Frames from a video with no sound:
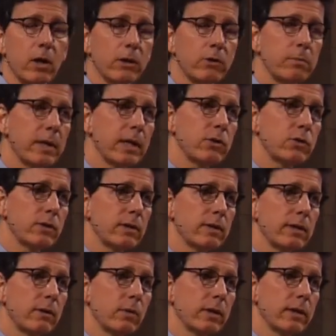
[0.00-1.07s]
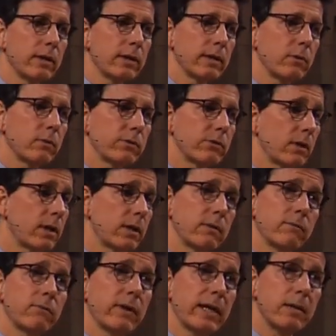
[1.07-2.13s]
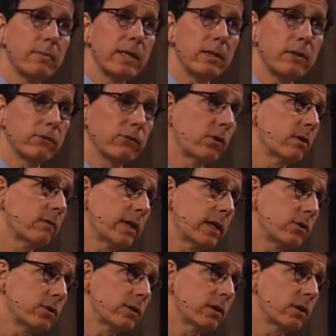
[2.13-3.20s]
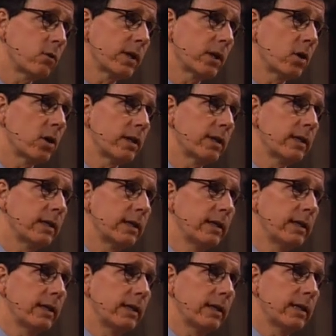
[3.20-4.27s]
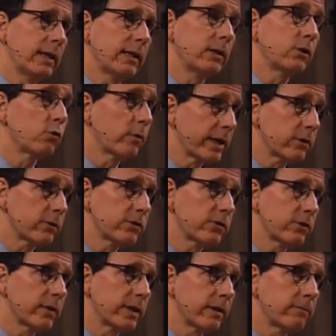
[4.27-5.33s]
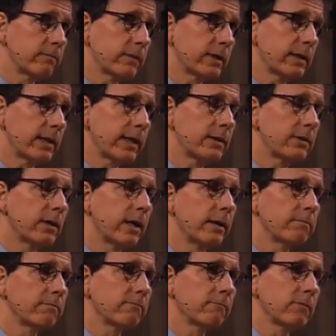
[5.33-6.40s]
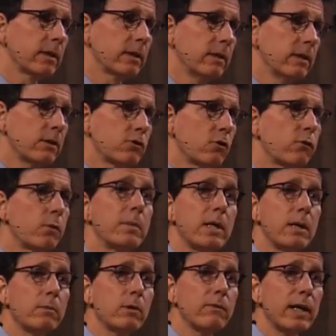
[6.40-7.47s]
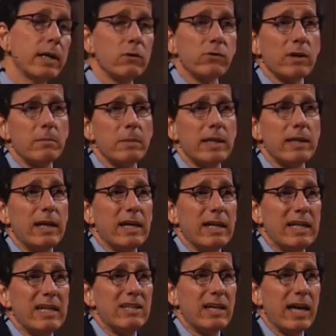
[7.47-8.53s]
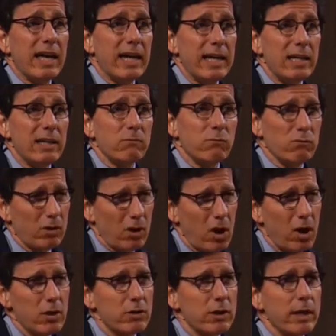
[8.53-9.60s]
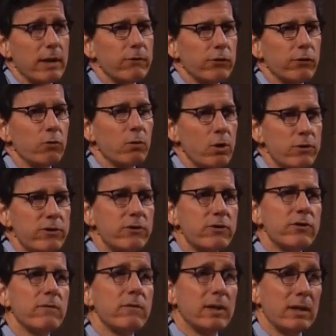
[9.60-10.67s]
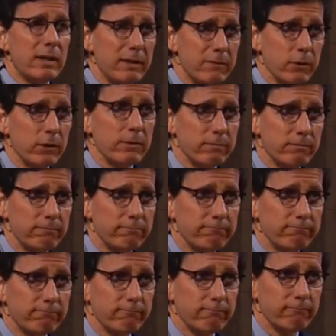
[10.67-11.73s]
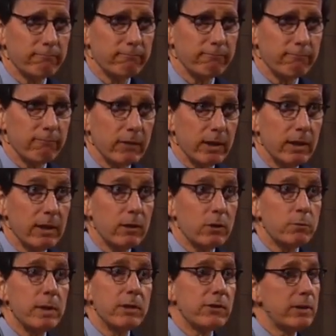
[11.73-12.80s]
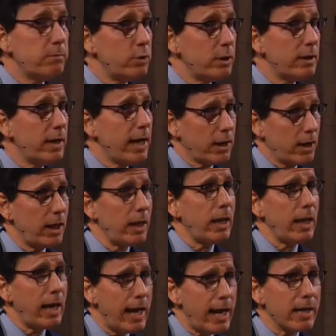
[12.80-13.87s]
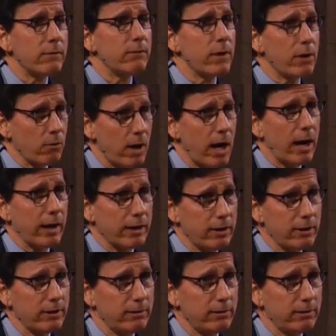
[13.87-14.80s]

occupation, where there was a lot of famine and starvation going on uh, in greater Syria at that time. So from a number of angles, I mean, he died largely of cirrhosis of the liver, which means he put down a lot of arak.